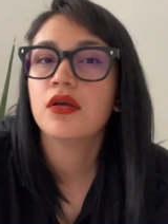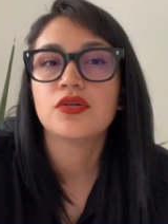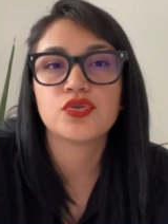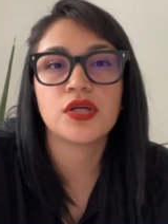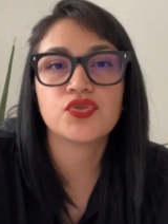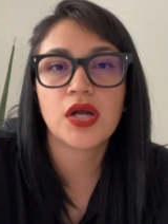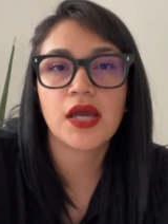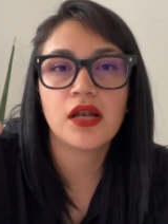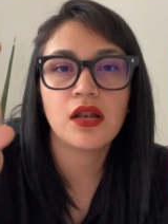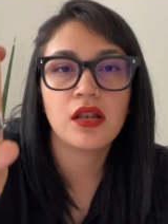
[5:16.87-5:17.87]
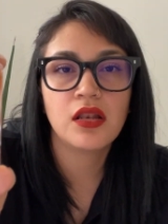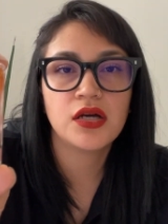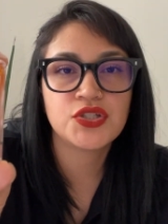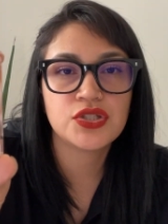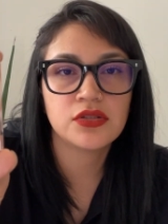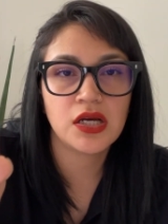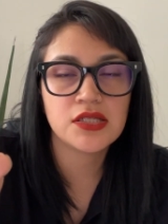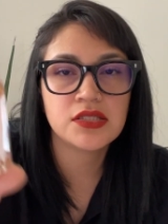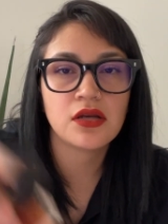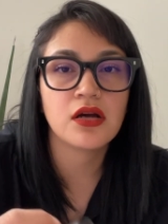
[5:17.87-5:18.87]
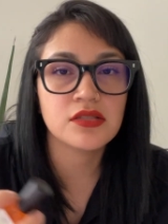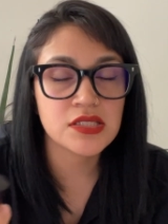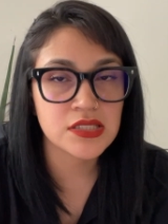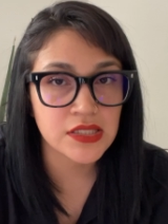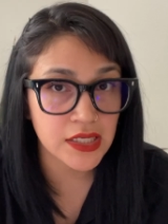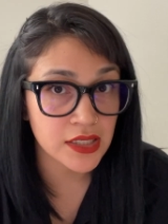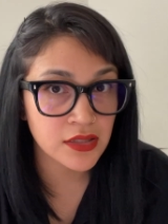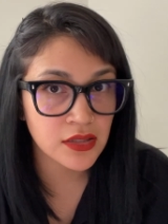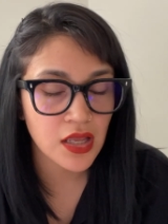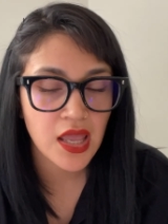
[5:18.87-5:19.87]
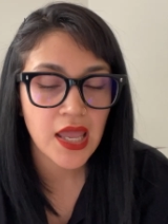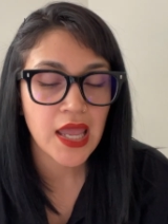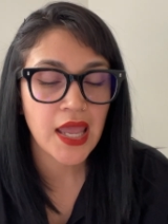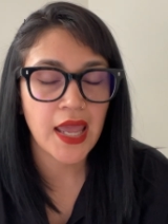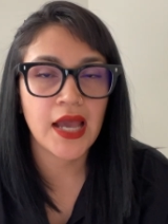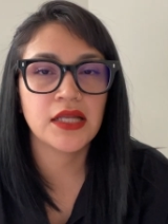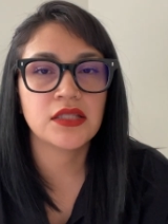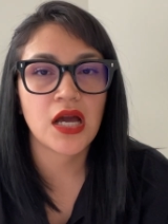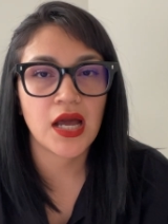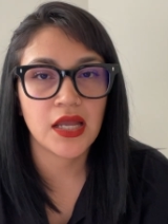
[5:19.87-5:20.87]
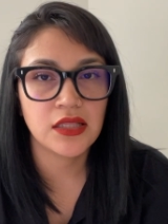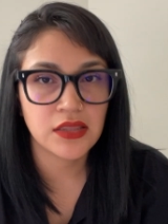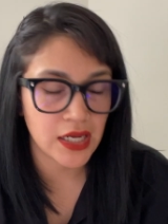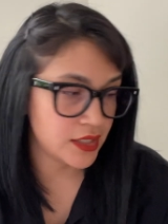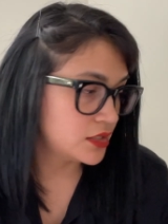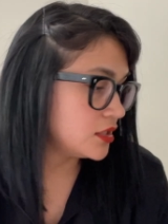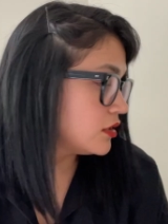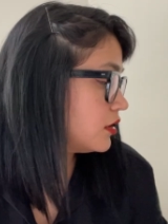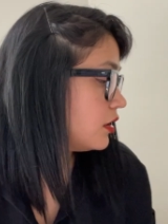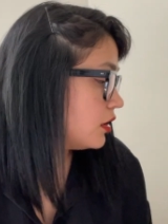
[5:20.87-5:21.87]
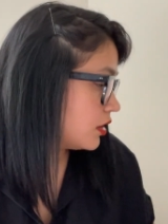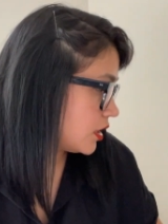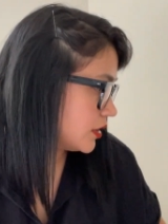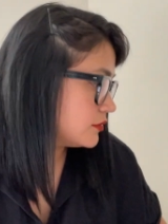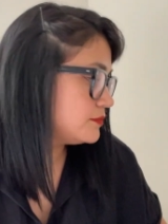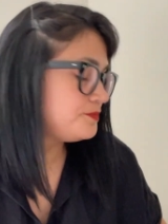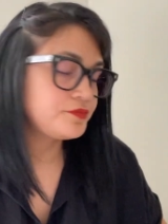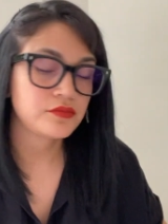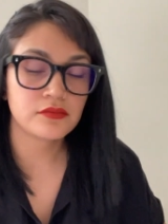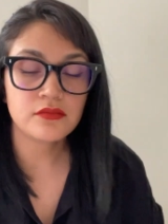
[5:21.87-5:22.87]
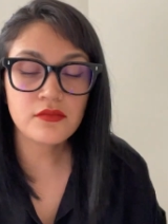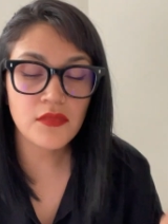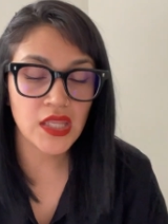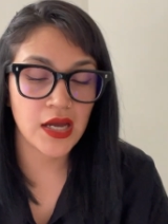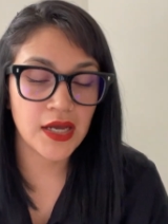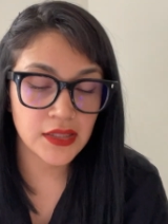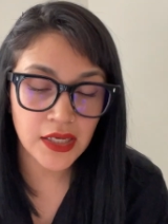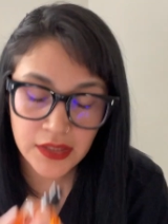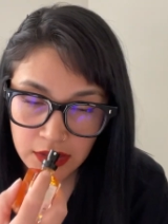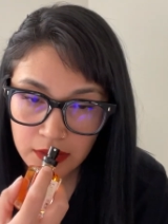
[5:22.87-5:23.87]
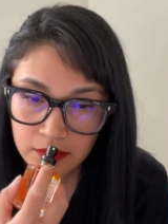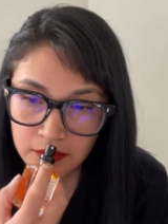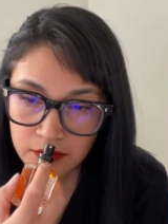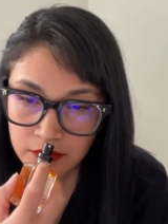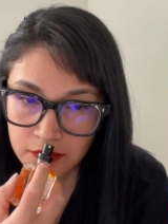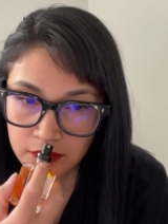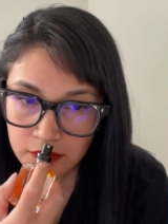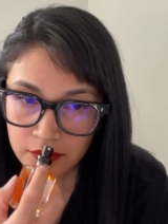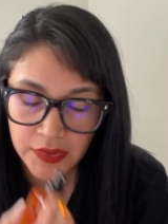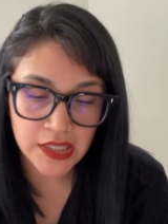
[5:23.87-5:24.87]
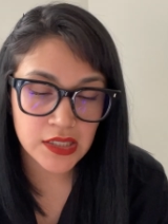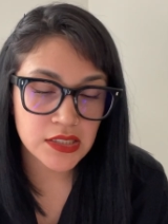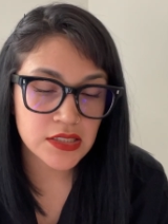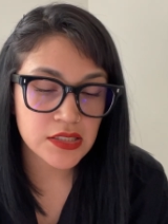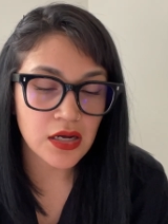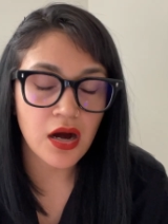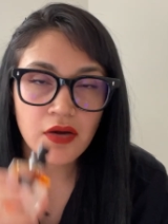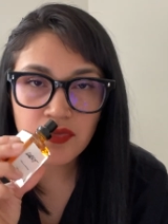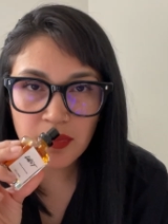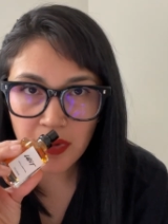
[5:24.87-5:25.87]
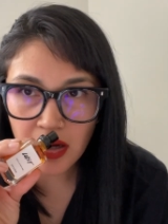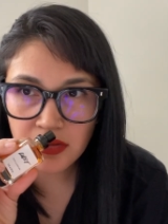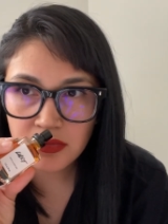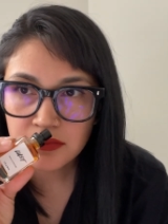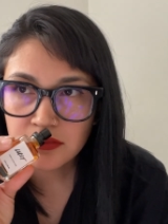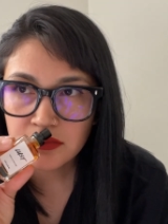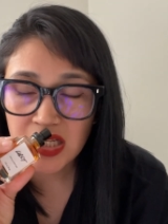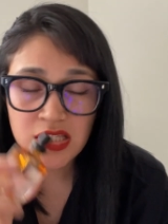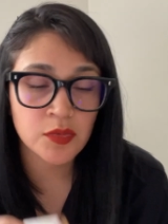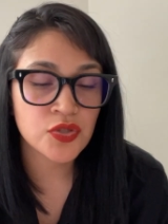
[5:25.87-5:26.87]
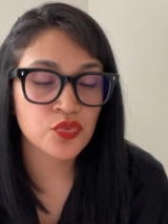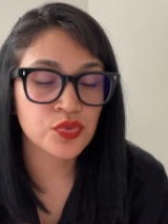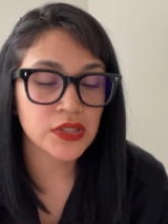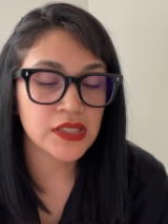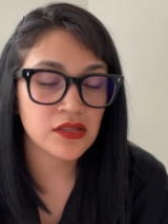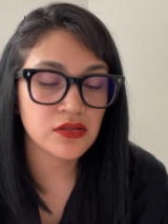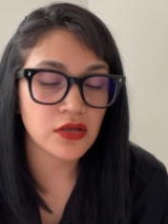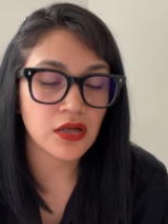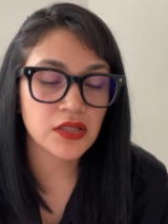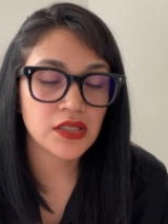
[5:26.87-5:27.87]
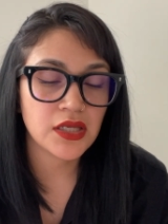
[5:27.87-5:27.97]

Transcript: So I tried Lush Lust on skin and I liked it a lot. I liked it because off the bottle, it smells really indolic.